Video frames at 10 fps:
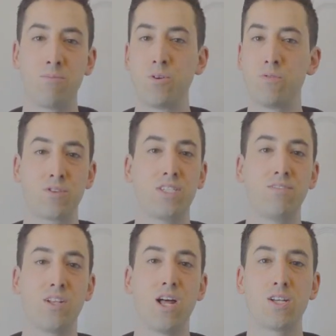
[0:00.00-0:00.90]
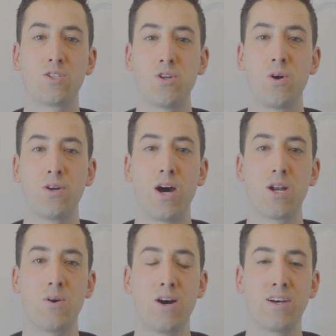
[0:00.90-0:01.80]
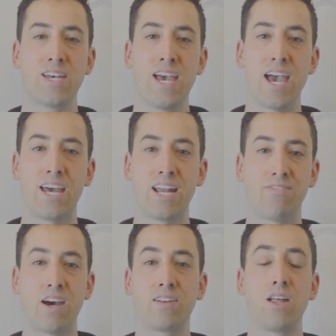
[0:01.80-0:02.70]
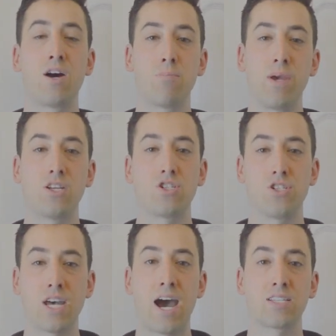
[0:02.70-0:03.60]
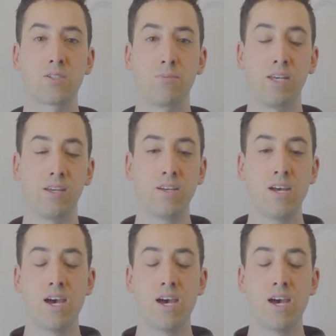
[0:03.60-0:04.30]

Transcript: We've received a lot of snow in Ottawa, and I've had a lot of patients ask me,